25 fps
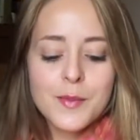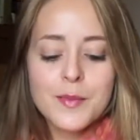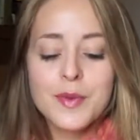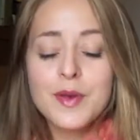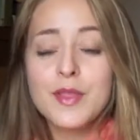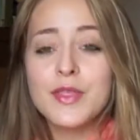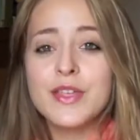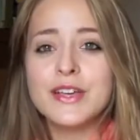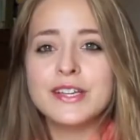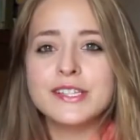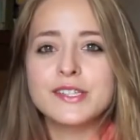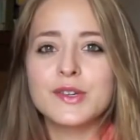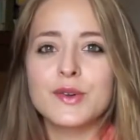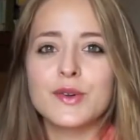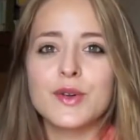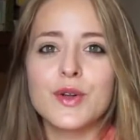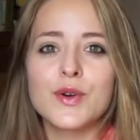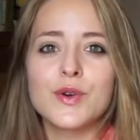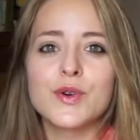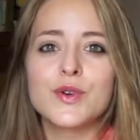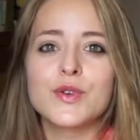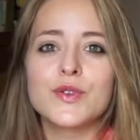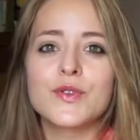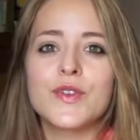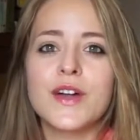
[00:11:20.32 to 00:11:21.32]
But this on
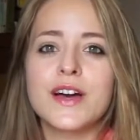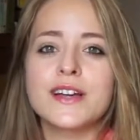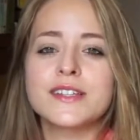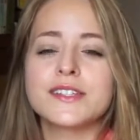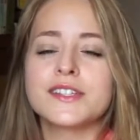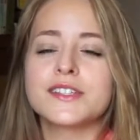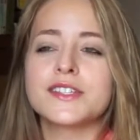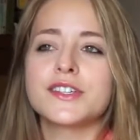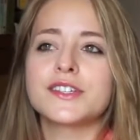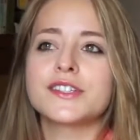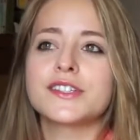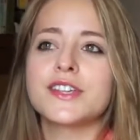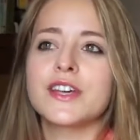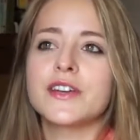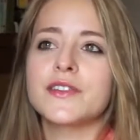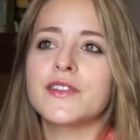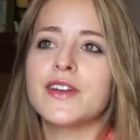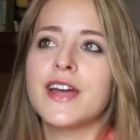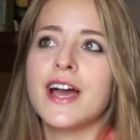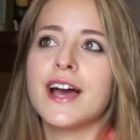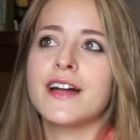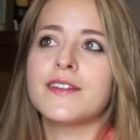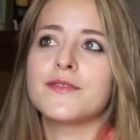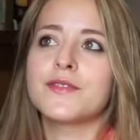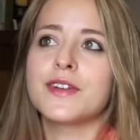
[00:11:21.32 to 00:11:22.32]
long haul flights is just so
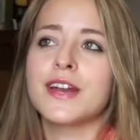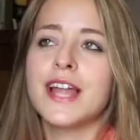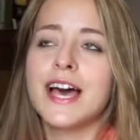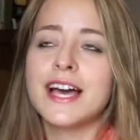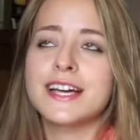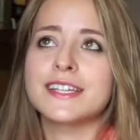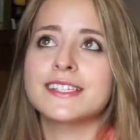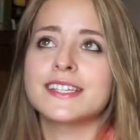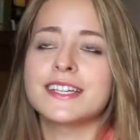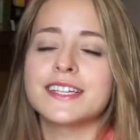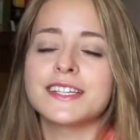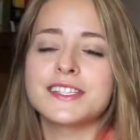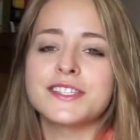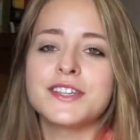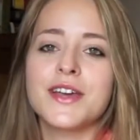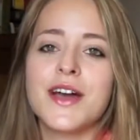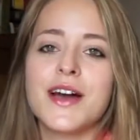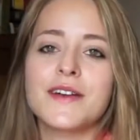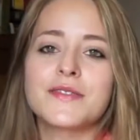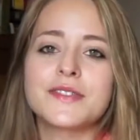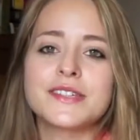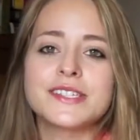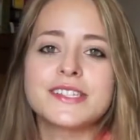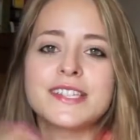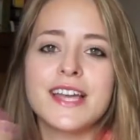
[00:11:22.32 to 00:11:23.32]
relaxing, because you
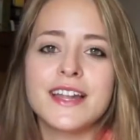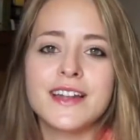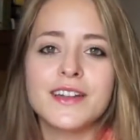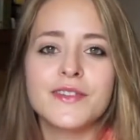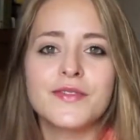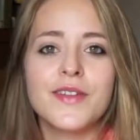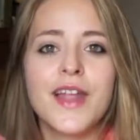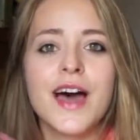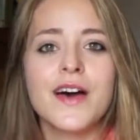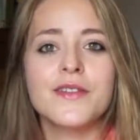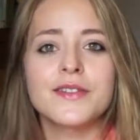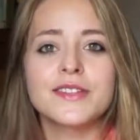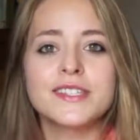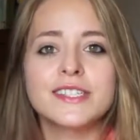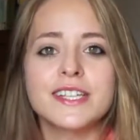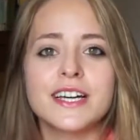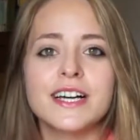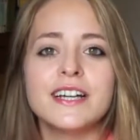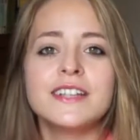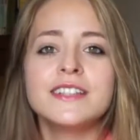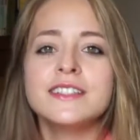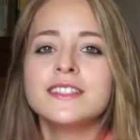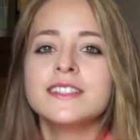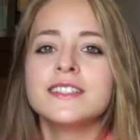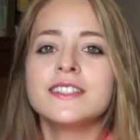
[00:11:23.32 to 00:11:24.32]
have the scent of
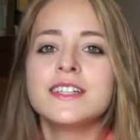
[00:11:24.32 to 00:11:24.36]
lavender,